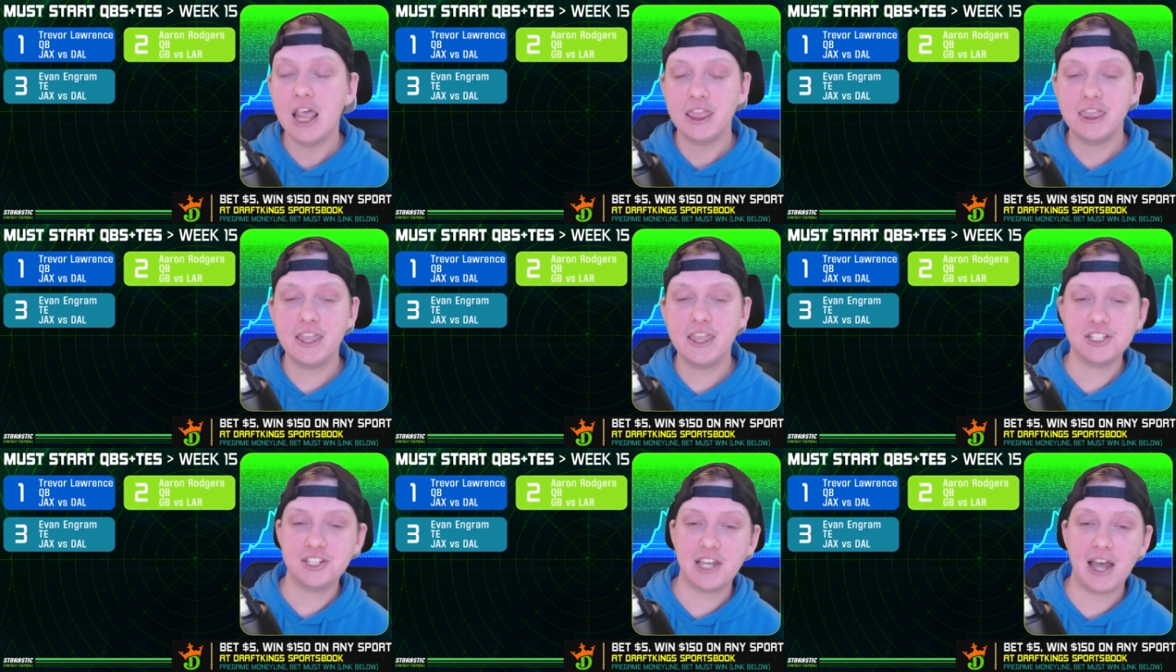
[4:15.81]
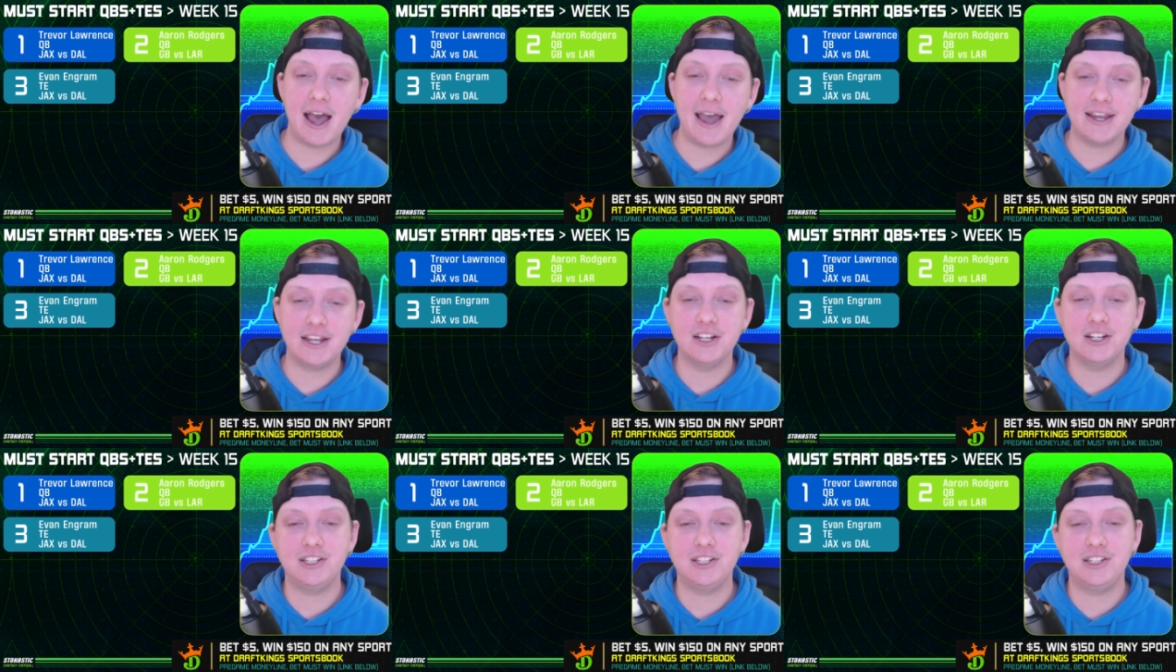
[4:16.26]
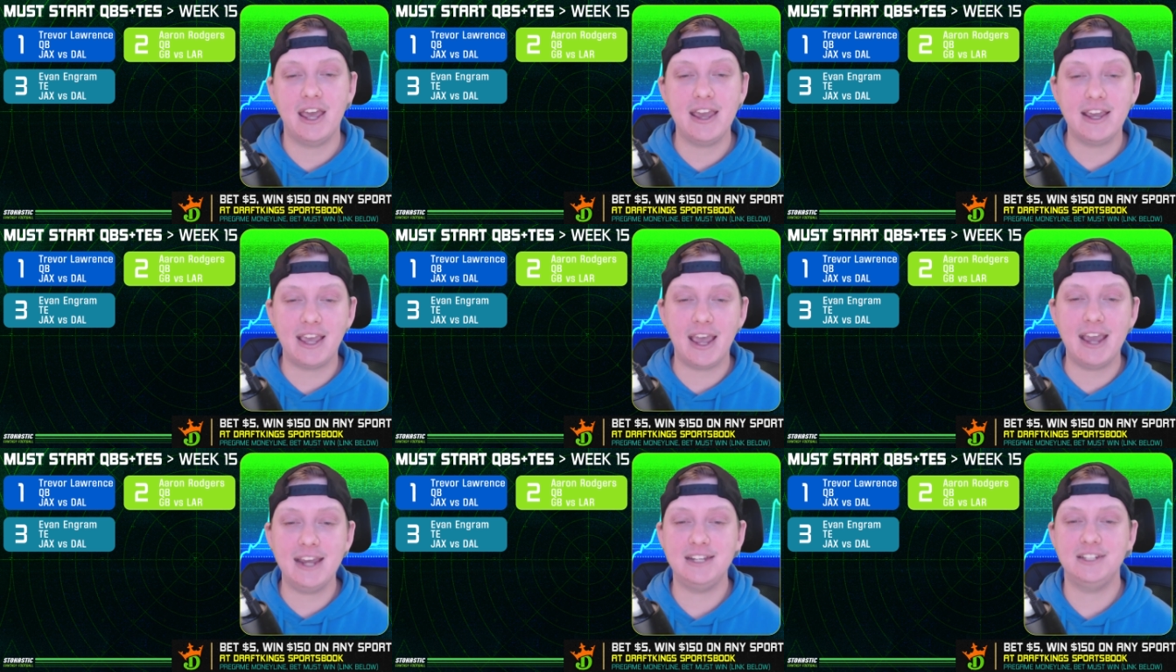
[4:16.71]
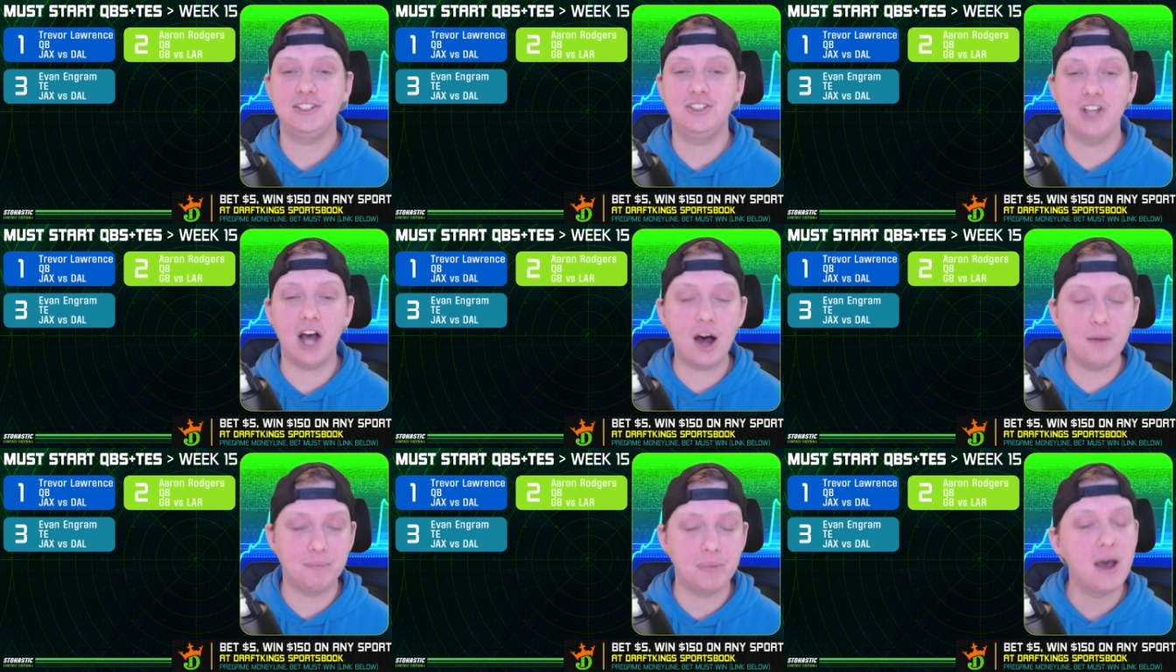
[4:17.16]
this guy could take a
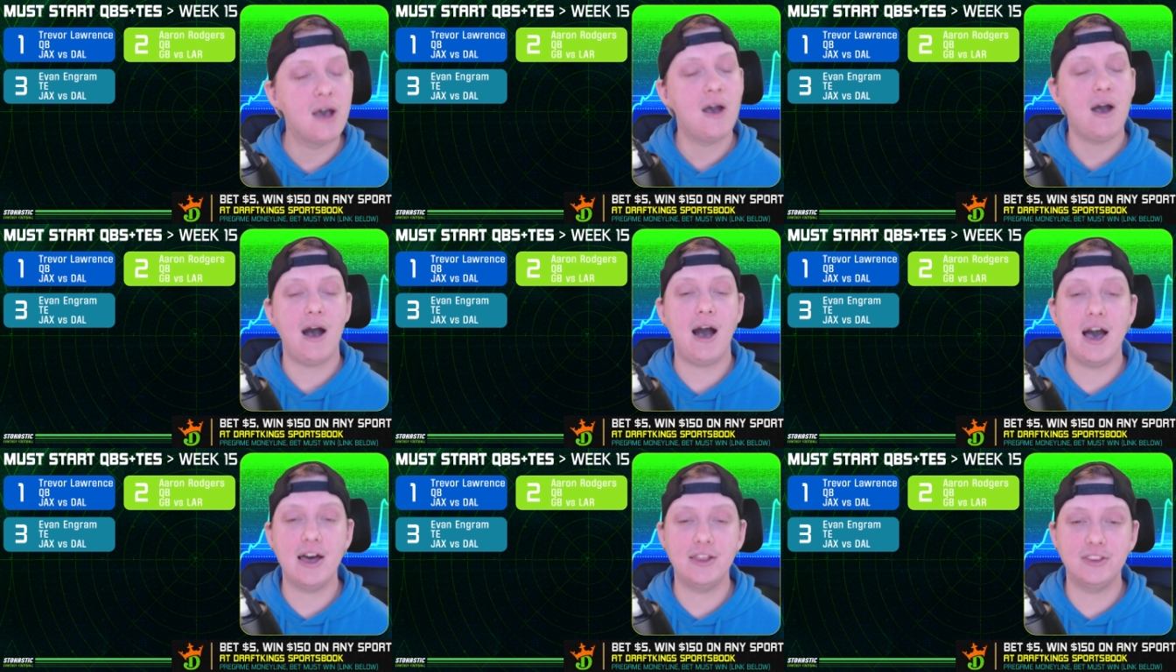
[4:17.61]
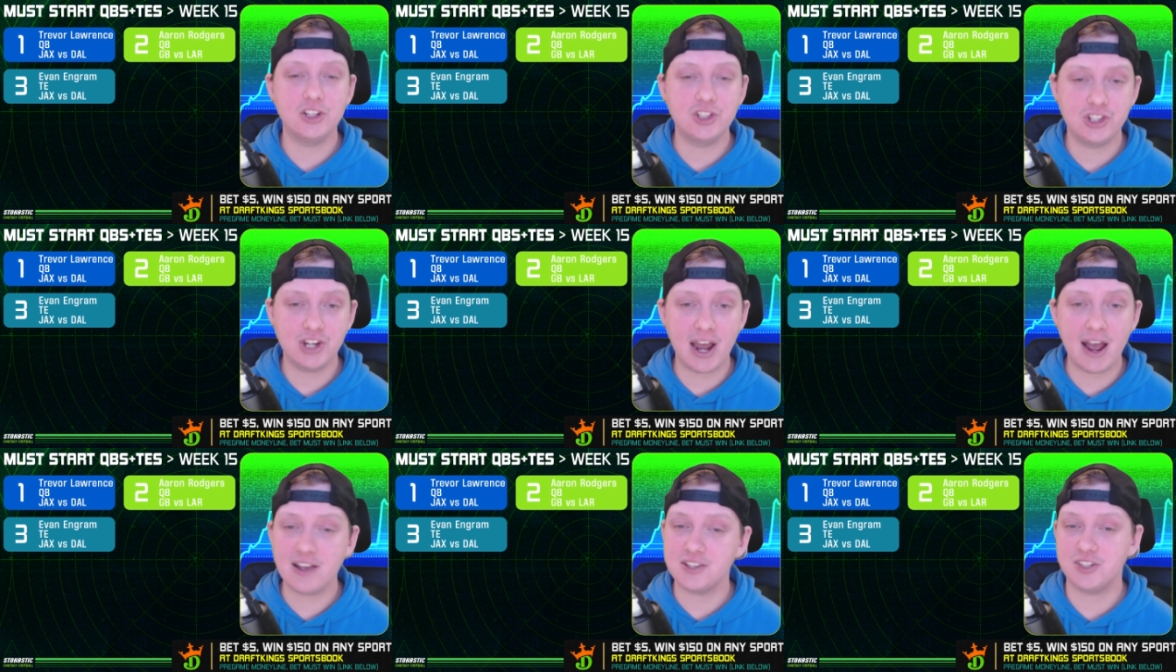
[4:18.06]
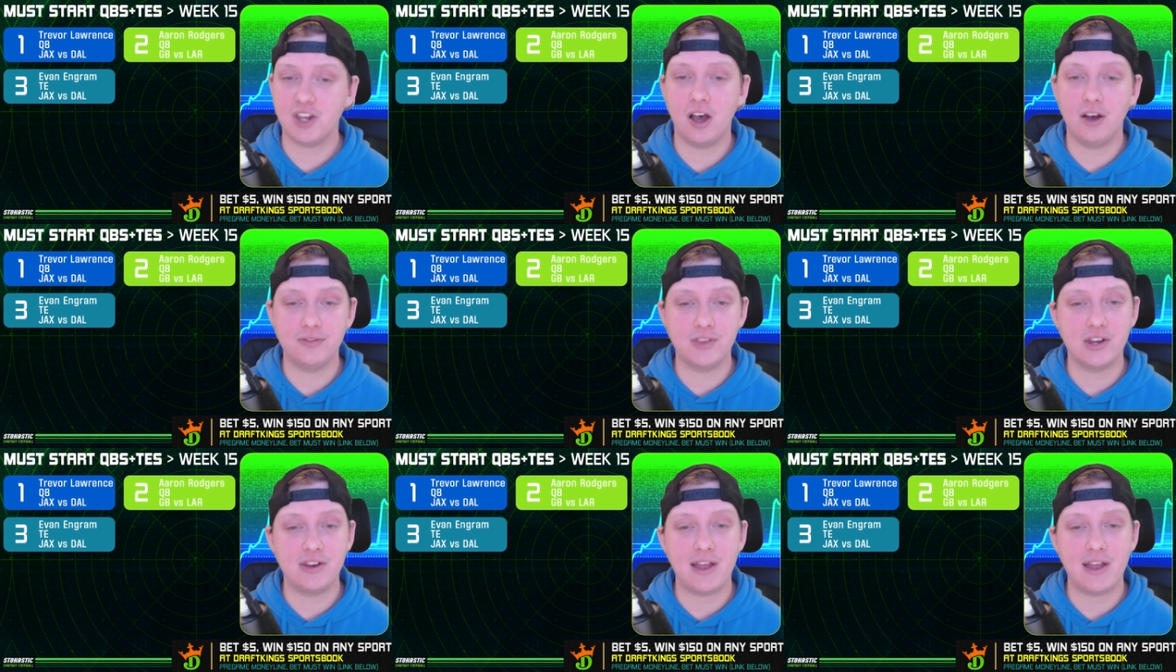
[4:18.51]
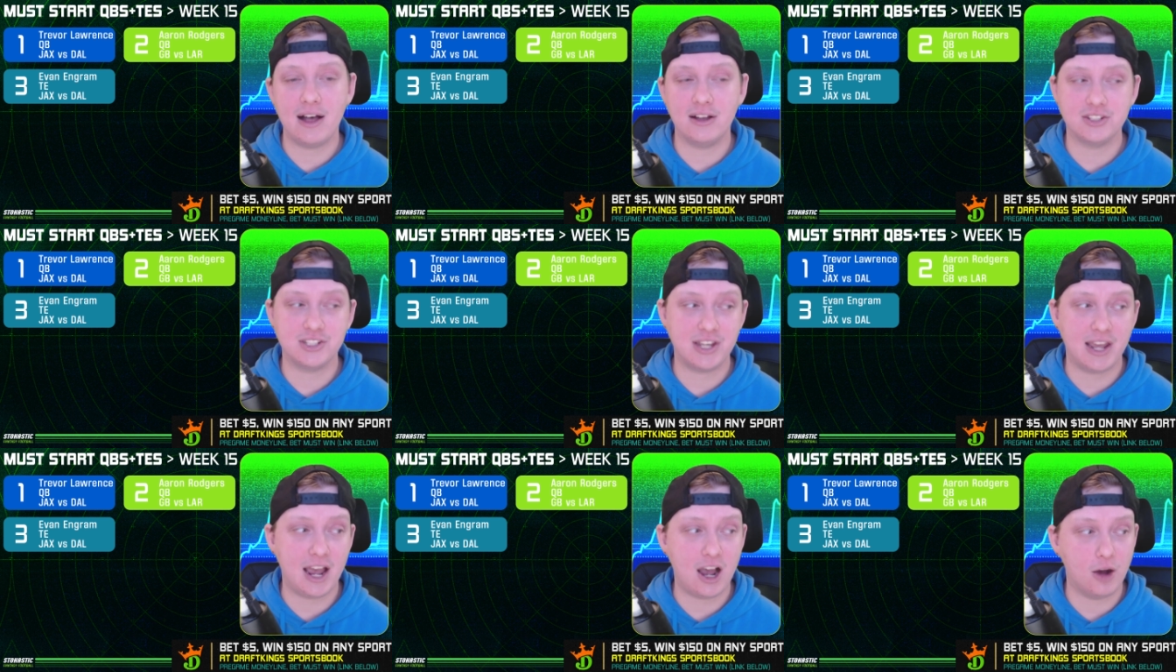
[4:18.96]
dump on the chest of the
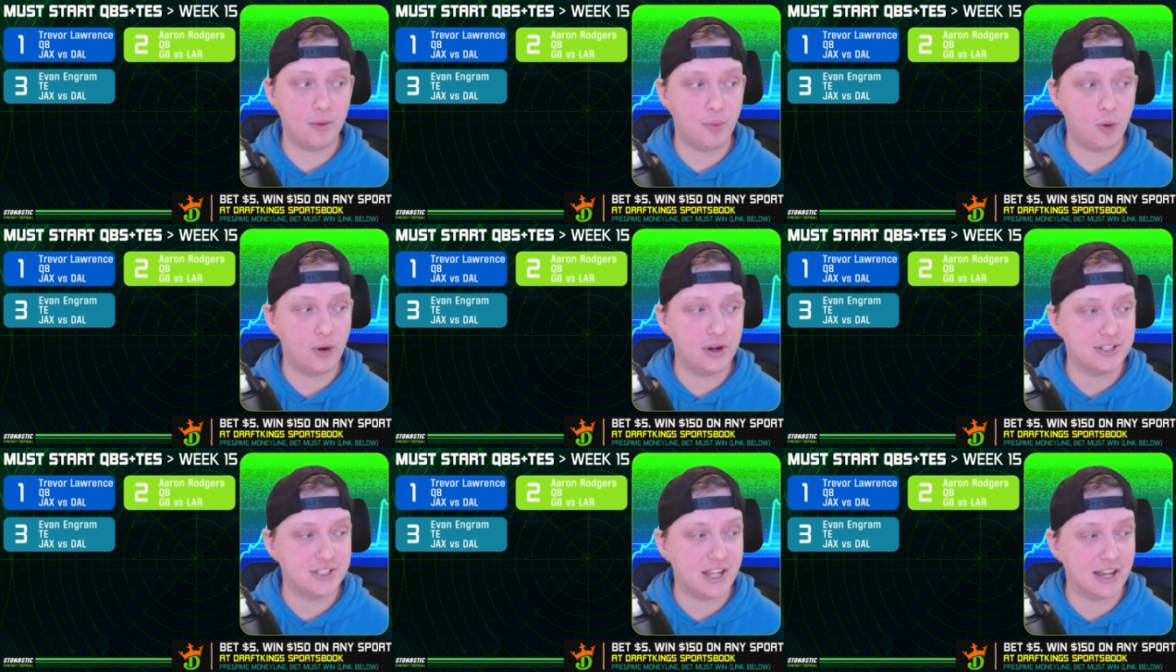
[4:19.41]
Dallas Cowboys.